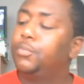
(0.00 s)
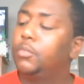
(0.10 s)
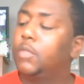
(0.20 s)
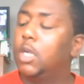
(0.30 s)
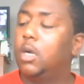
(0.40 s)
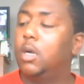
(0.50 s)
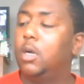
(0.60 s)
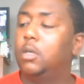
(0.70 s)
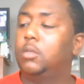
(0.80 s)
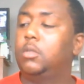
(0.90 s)

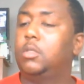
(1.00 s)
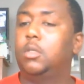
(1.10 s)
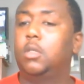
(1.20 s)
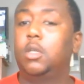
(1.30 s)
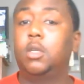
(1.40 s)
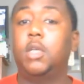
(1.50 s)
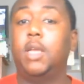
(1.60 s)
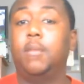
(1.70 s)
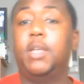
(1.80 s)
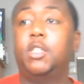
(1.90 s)
to look and
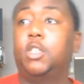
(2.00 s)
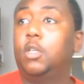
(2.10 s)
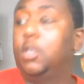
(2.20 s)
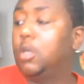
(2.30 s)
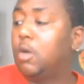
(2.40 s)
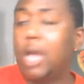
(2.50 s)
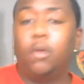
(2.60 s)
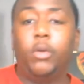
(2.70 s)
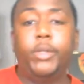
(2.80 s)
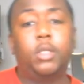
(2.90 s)
make sure you know I don't
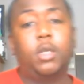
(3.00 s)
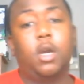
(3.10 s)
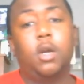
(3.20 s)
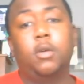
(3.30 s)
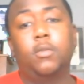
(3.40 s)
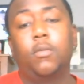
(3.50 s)
hit the curb.